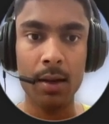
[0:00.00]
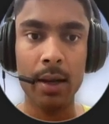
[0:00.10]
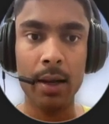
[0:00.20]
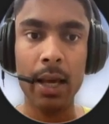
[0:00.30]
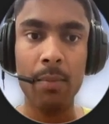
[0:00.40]

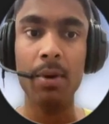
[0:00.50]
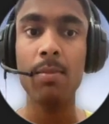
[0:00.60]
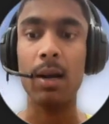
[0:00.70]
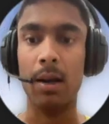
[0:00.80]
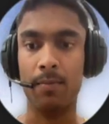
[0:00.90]

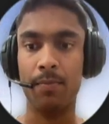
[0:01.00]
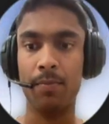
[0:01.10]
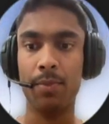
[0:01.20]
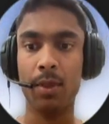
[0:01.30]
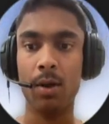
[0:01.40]
capable
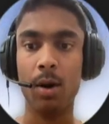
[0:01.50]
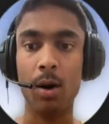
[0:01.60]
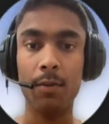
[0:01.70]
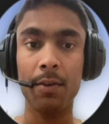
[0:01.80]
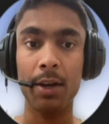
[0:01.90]

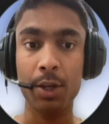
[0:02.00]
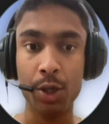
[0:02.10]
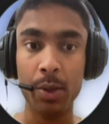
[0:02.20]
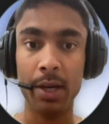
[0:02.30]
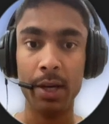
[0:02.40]
of
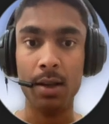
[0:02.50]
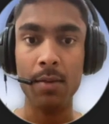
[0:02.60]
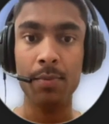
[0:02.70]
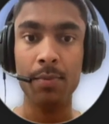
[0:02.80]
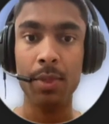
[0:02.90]
issuing the
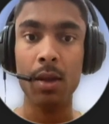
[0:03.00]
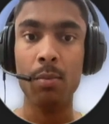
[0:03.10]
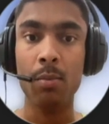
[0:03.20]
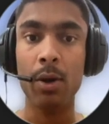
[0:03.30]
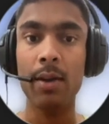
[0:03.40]

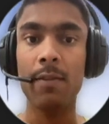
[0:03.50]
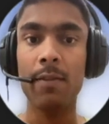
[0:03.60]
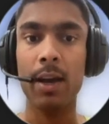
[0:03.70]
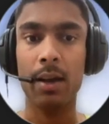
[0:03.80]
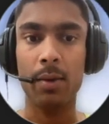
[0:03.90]

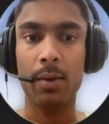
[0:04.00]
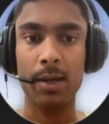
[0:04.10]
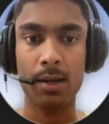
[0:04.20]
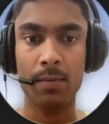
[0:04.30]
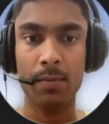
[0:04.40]
modify request,